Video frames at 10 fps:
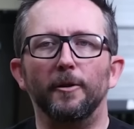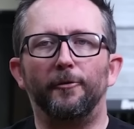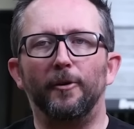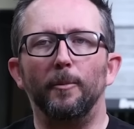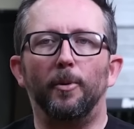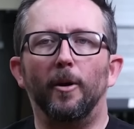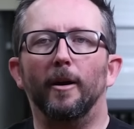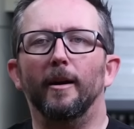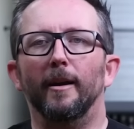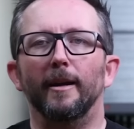in the front
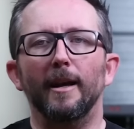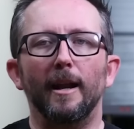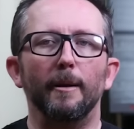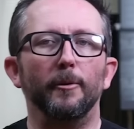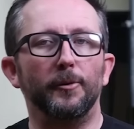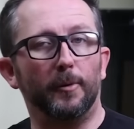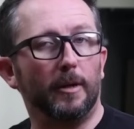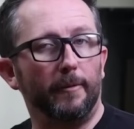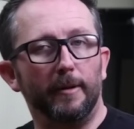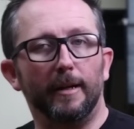part and not able to
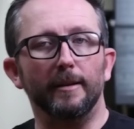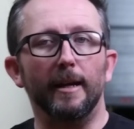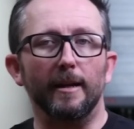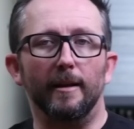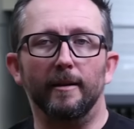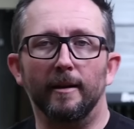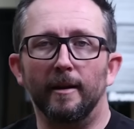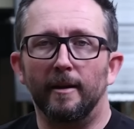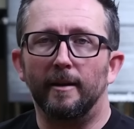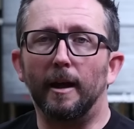recover down lane.
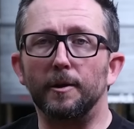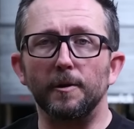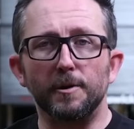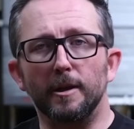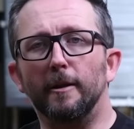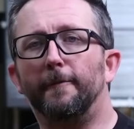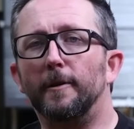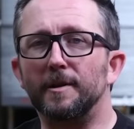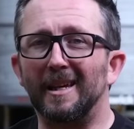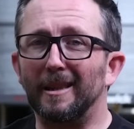That's usually the
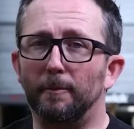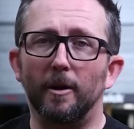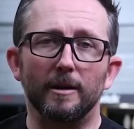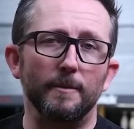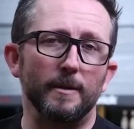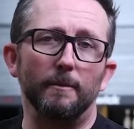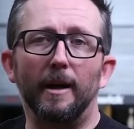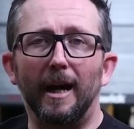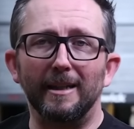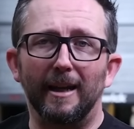first thing. The ball comes in
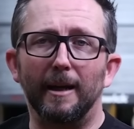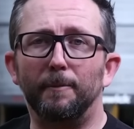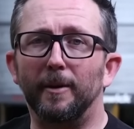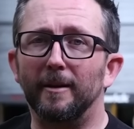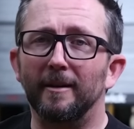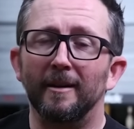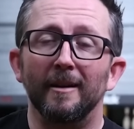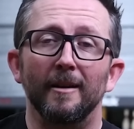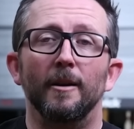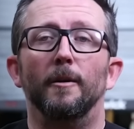behind the head pin,
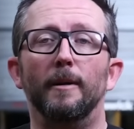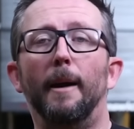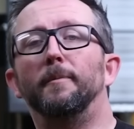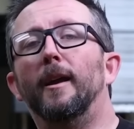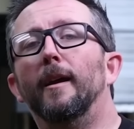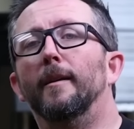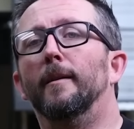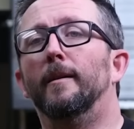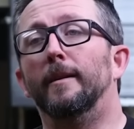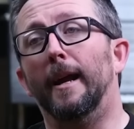wrap 10.
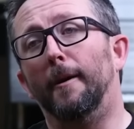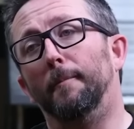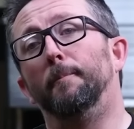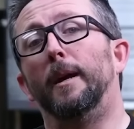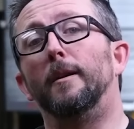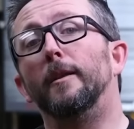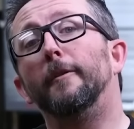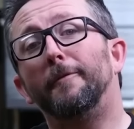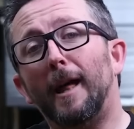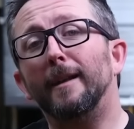Now, better
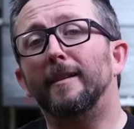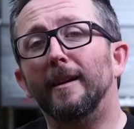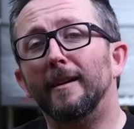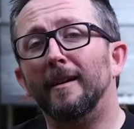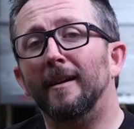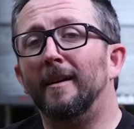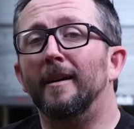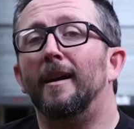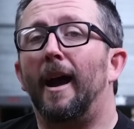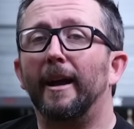than a flat 10,
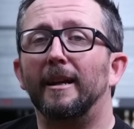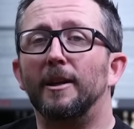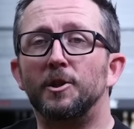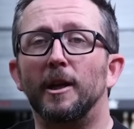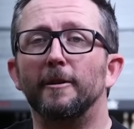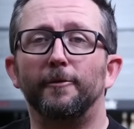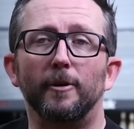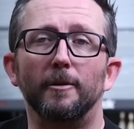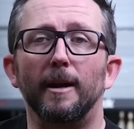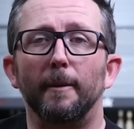I can adjust
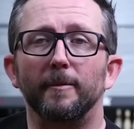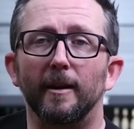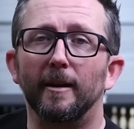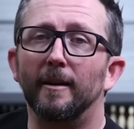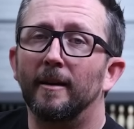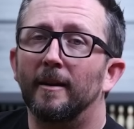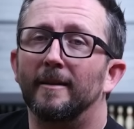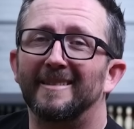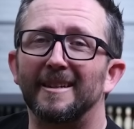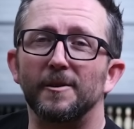for a wrap 10, and
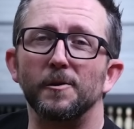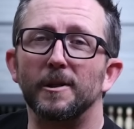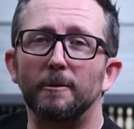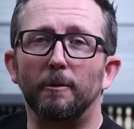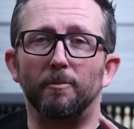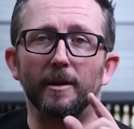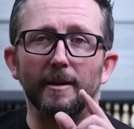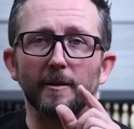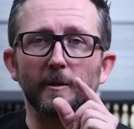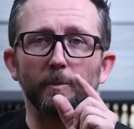that's usually with
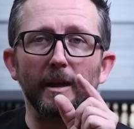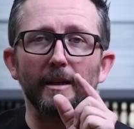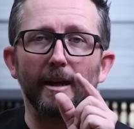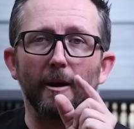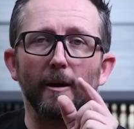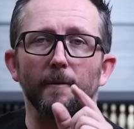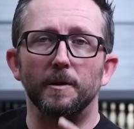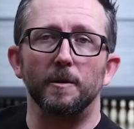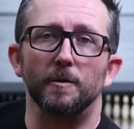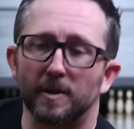bringing the speed down ever so